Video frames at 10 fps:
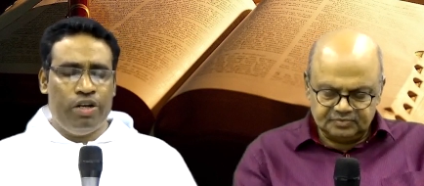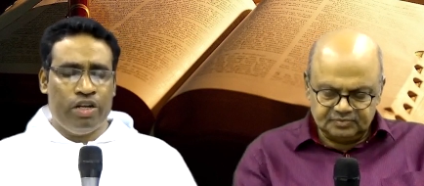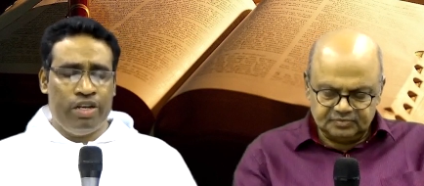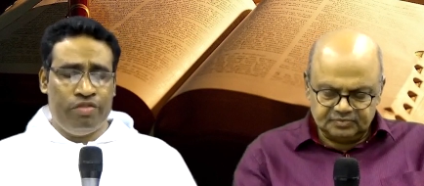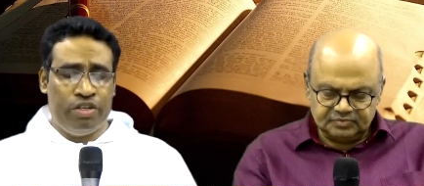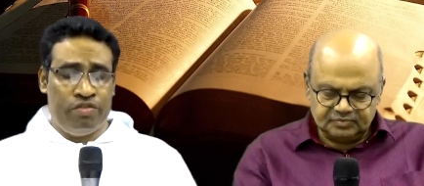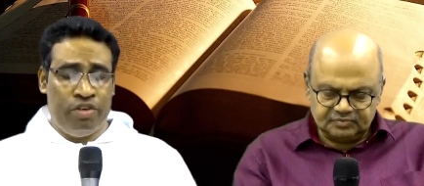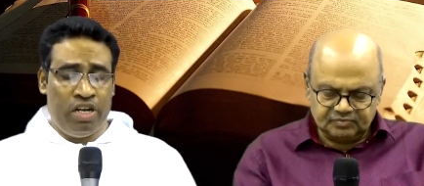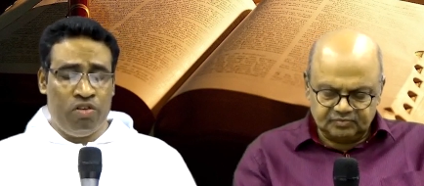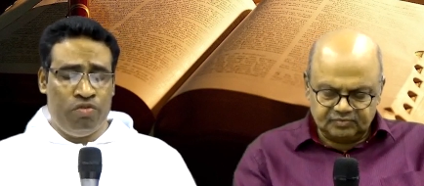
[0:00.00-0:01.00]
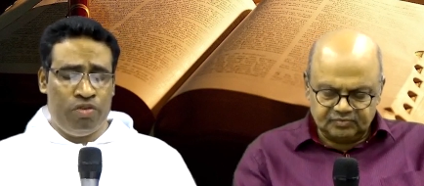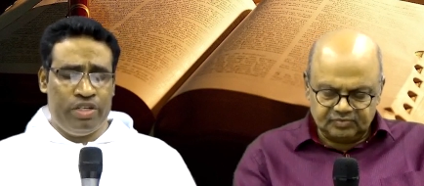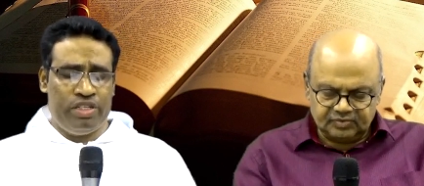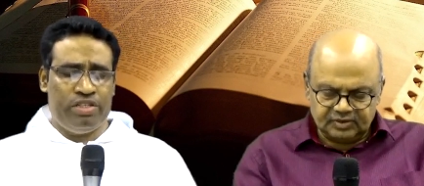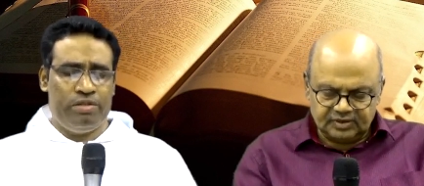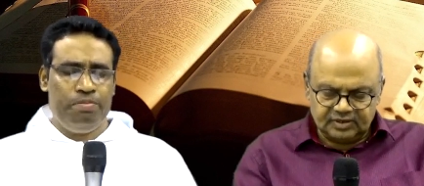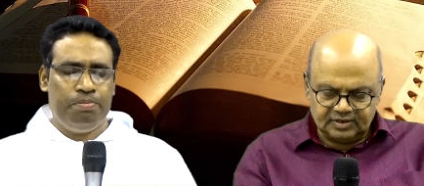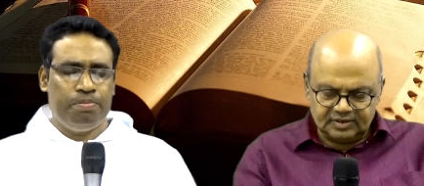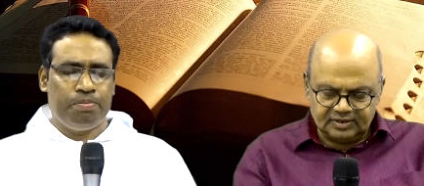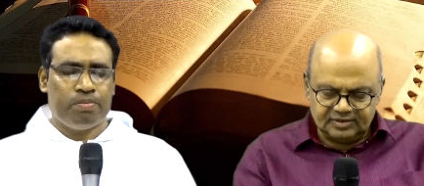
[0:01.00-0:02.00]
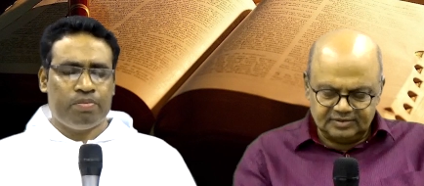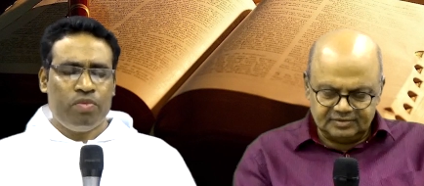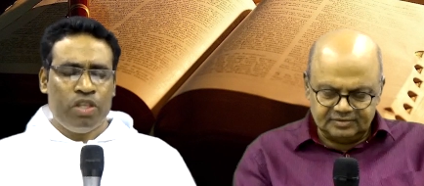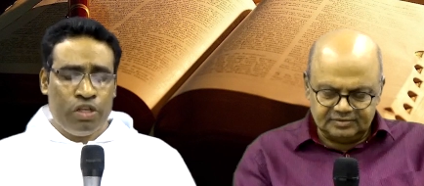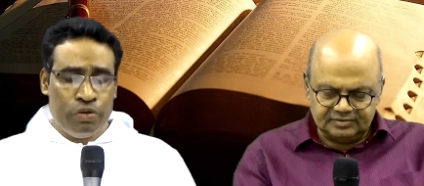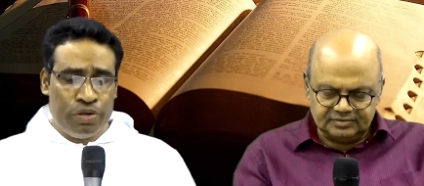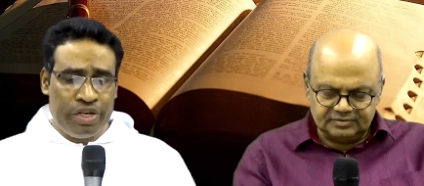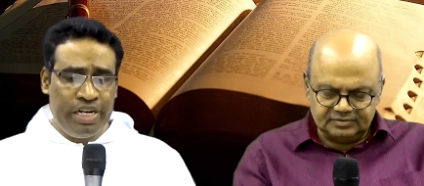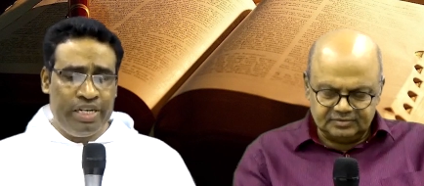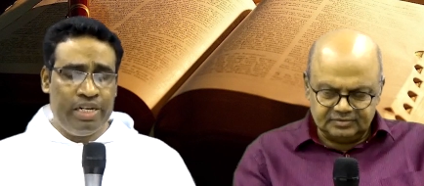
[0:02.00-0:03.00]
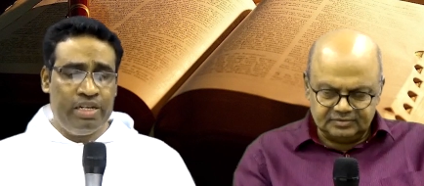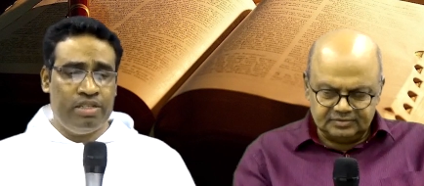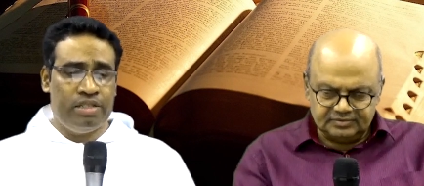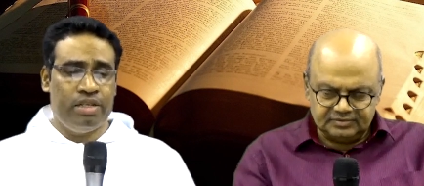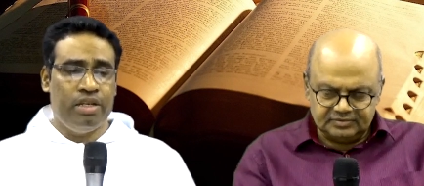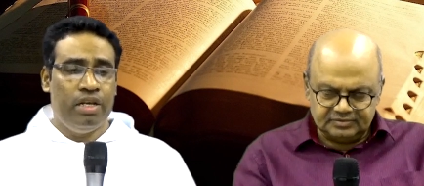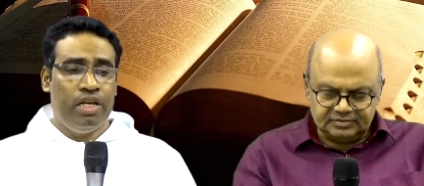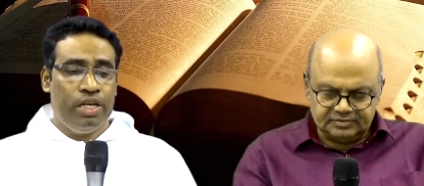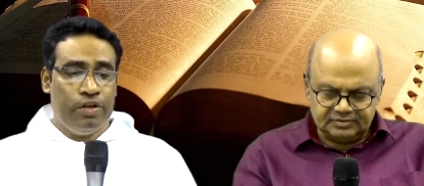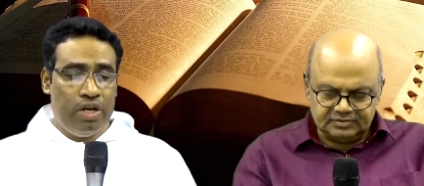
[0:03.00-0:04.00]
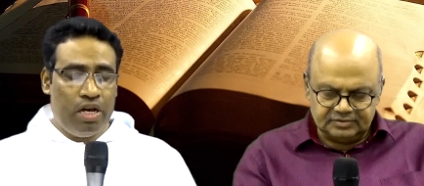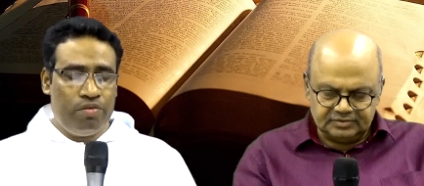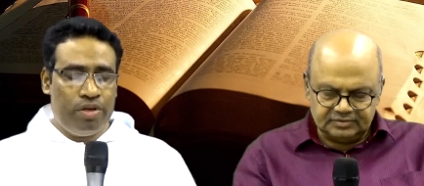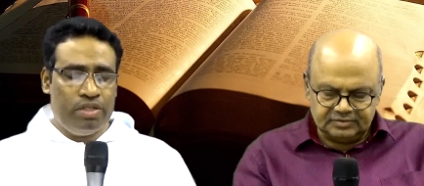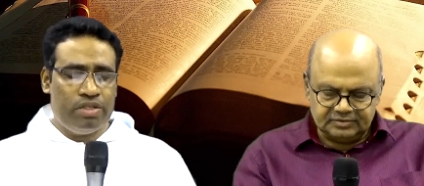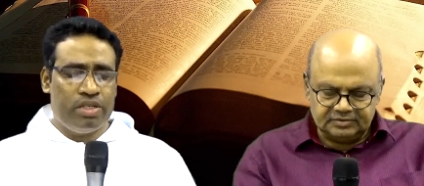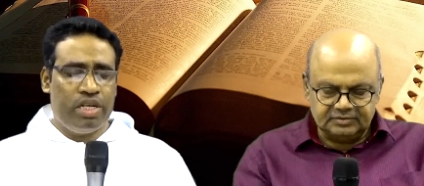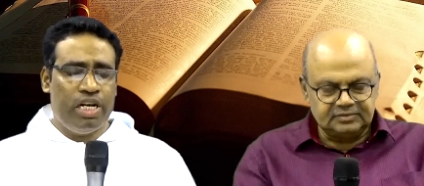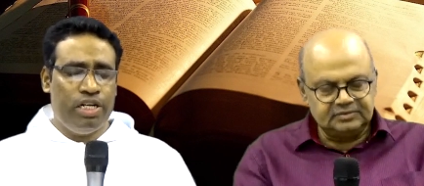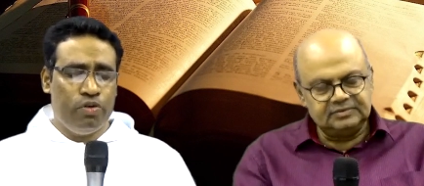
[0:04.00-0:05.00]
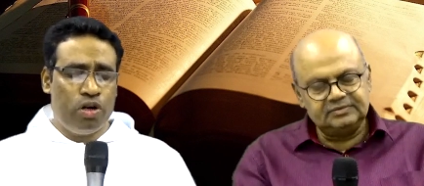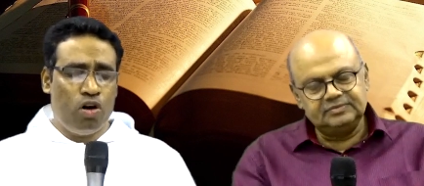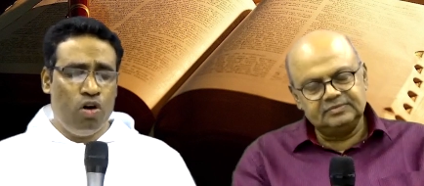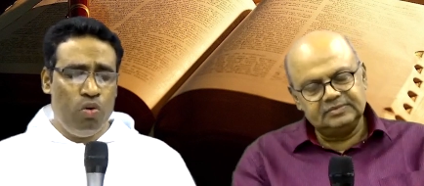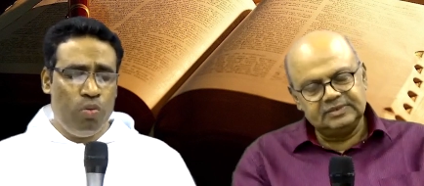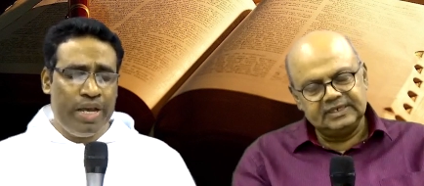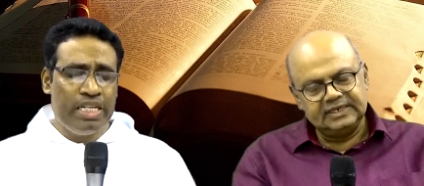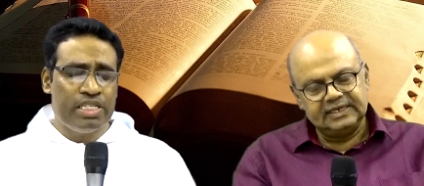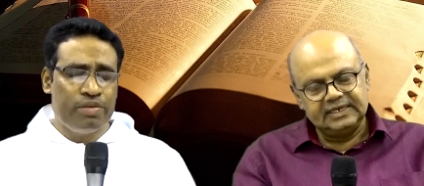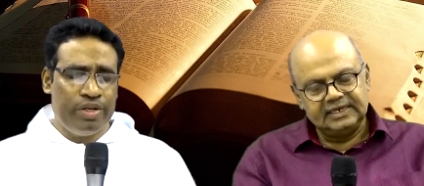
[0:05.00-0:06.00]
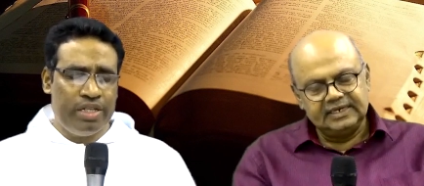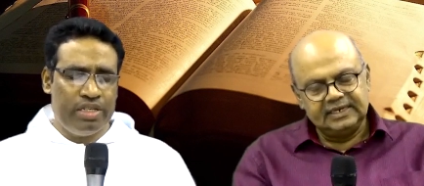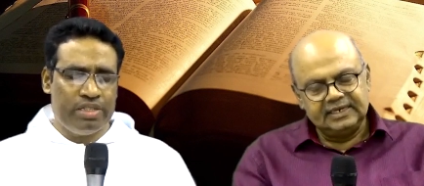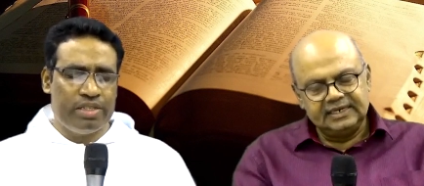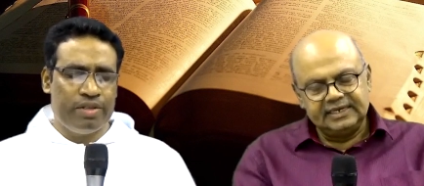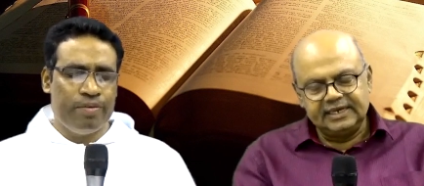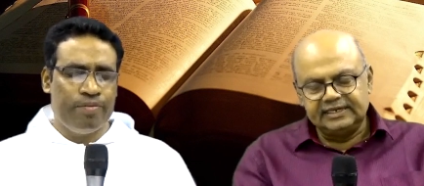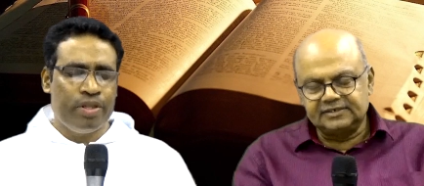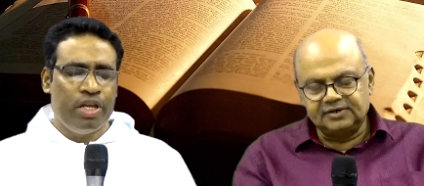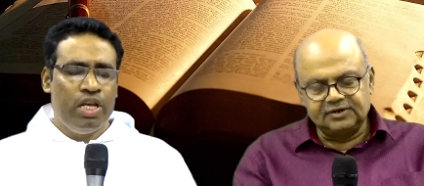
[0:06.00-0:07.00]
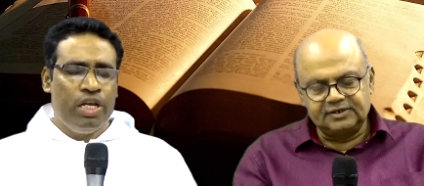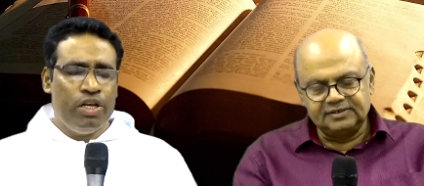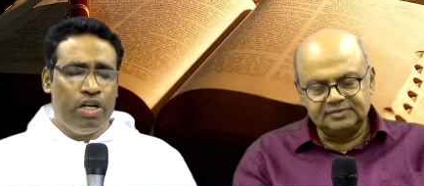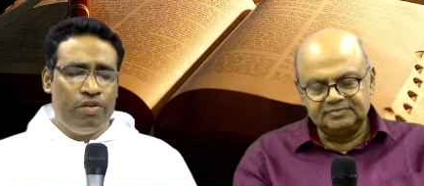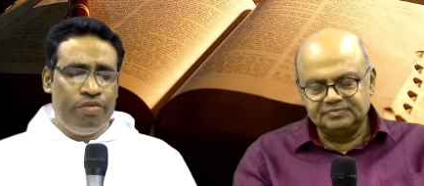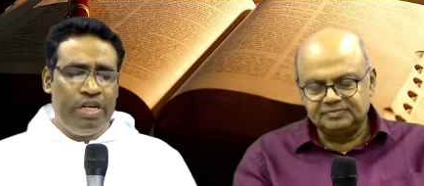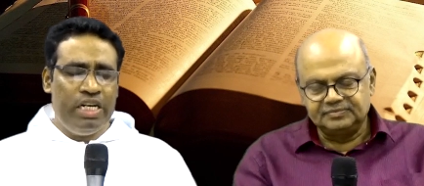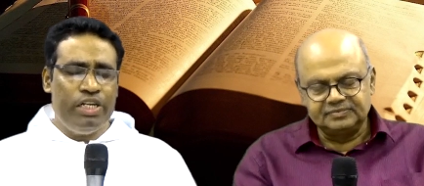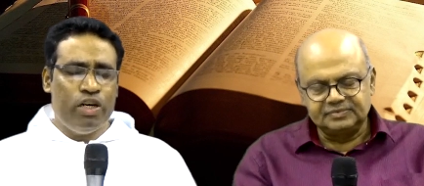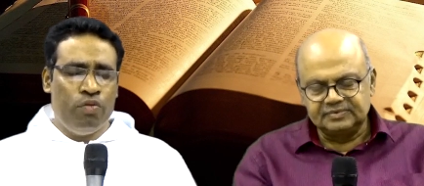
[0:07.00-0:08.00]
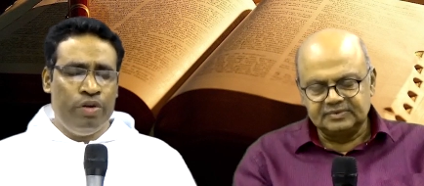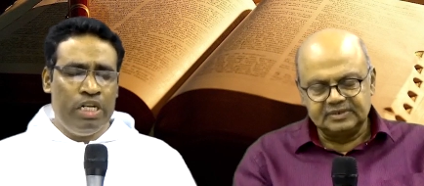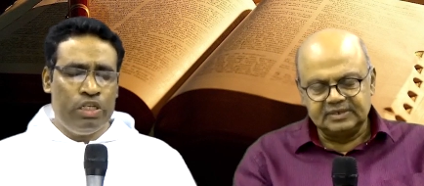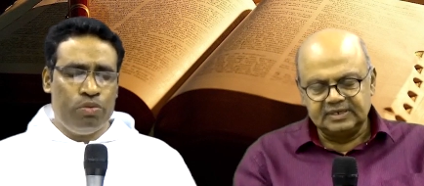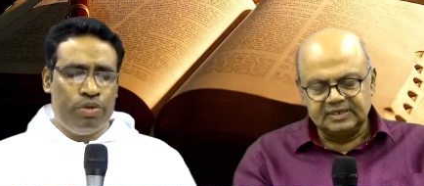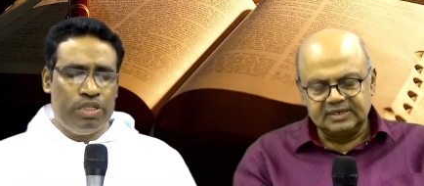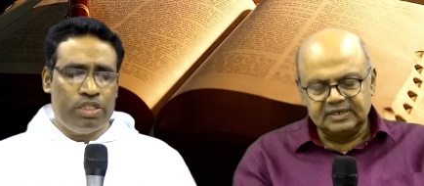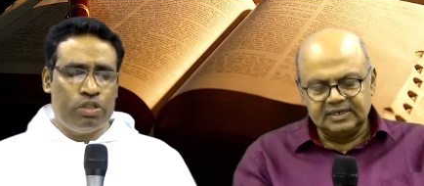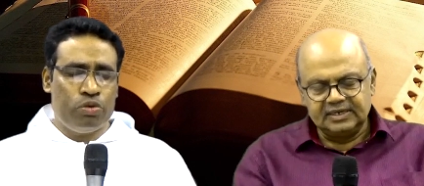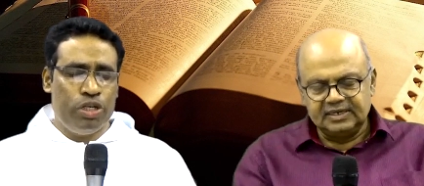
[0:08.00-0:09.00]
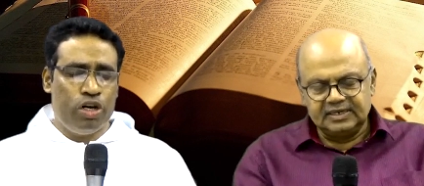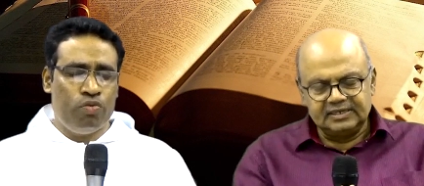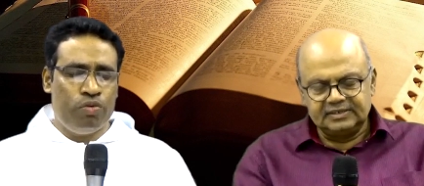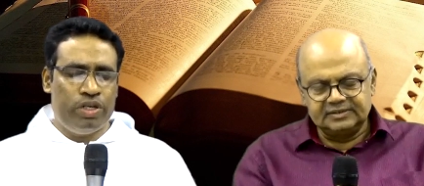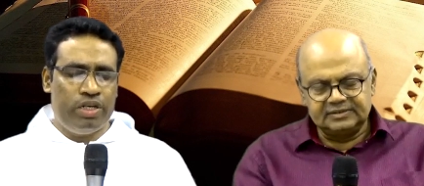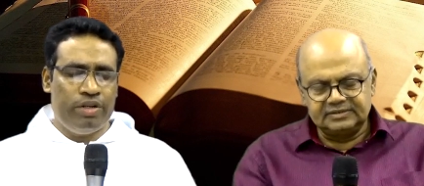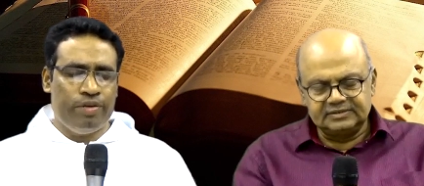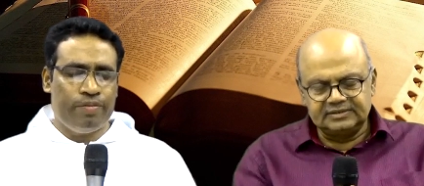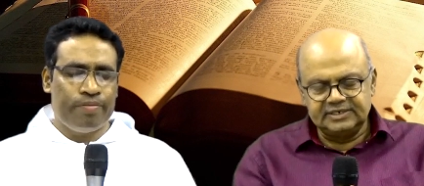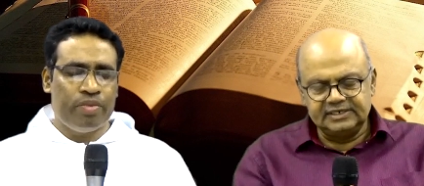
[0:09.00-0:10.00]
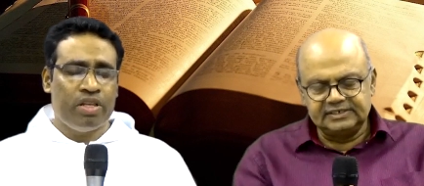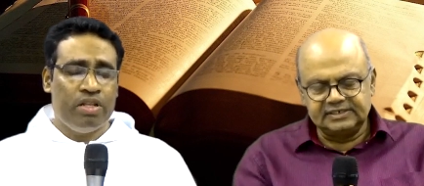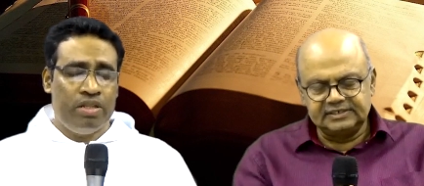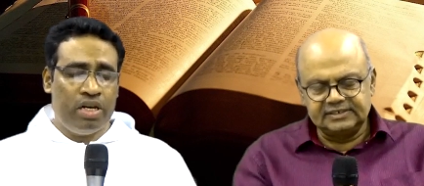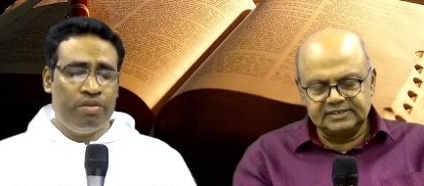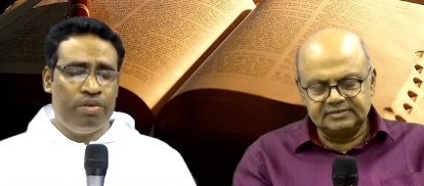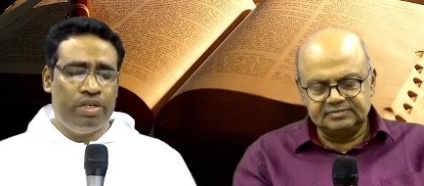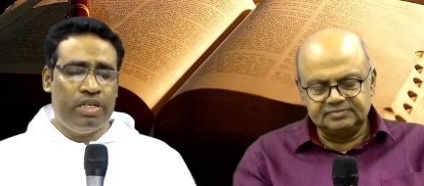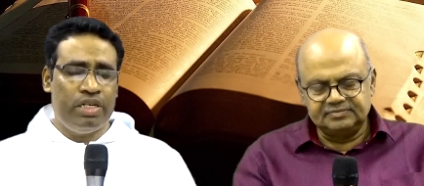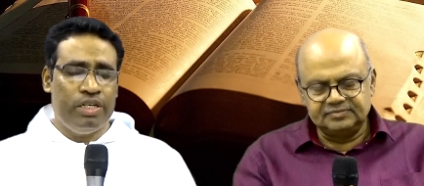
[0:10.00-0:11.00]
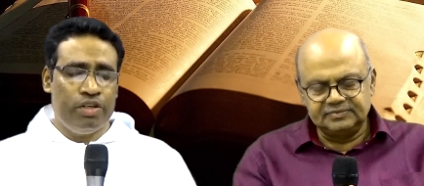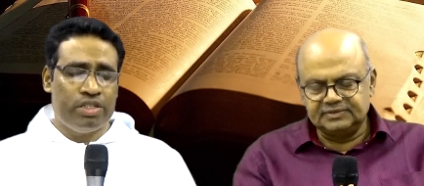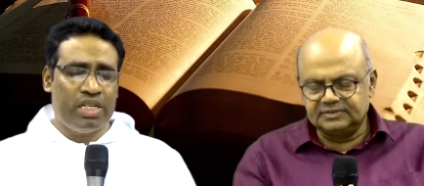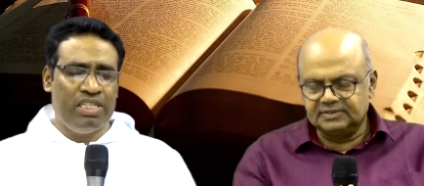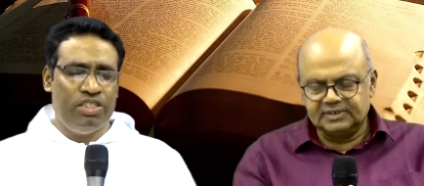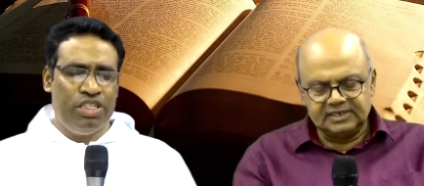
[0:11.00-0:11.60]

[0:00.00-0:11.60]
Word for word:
Speaker 1: your gift of love for us. You created us you love us and you are always with us. Yes, Lord. You have revealed your will to us through your word, Jesus. the word, your son